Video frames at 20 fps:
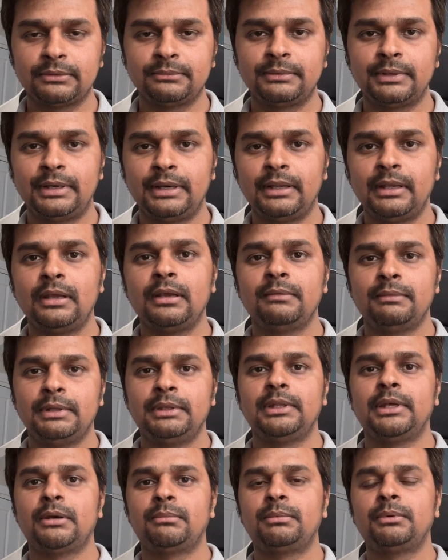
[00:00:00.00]
well when they
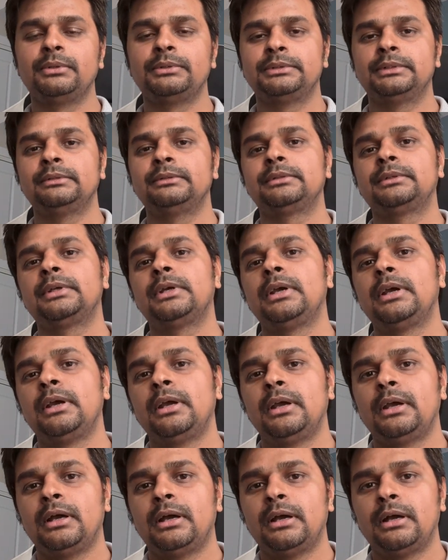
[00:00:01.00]
are possessed.
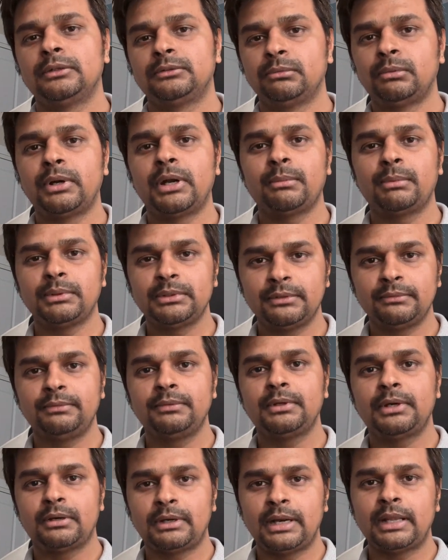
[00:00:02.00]
So what happens if you
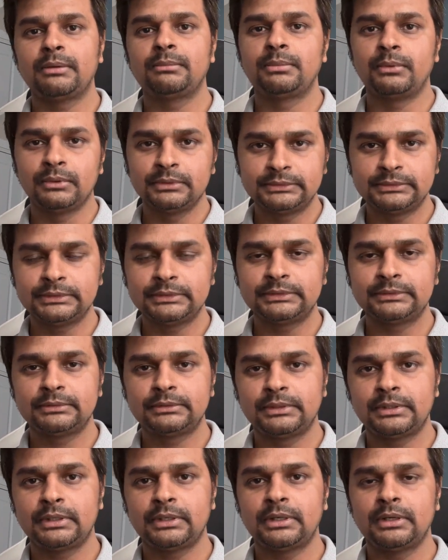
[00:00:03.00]
are like possessed
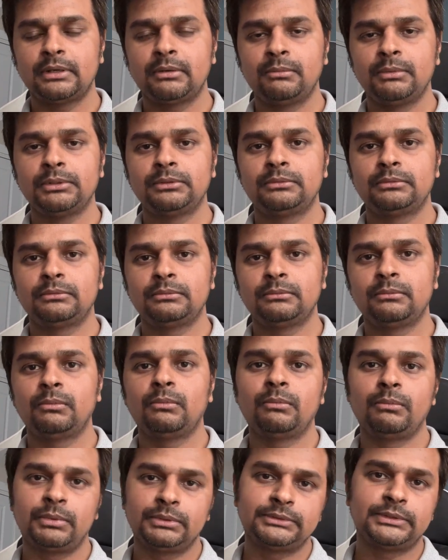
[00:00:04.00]

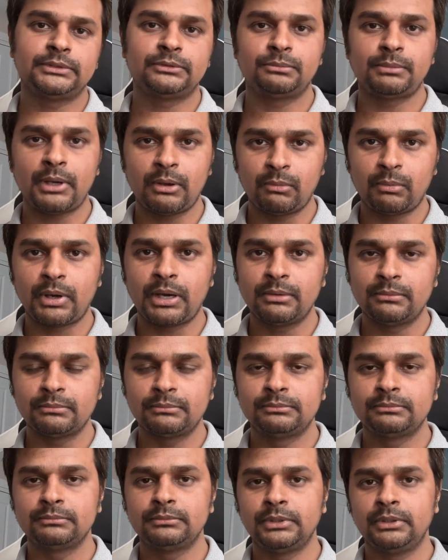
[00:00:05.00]
by one
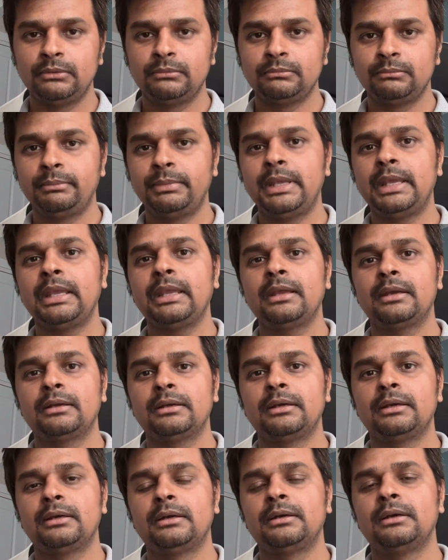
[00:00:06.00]
being,
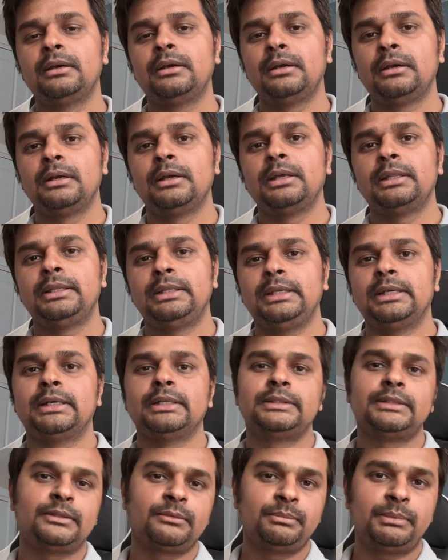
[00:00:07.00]
the
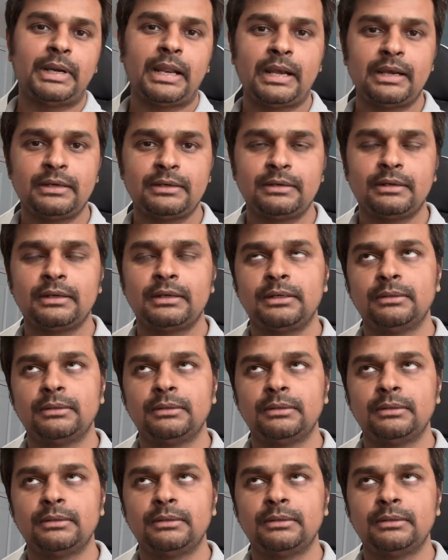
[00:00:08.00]
other planet,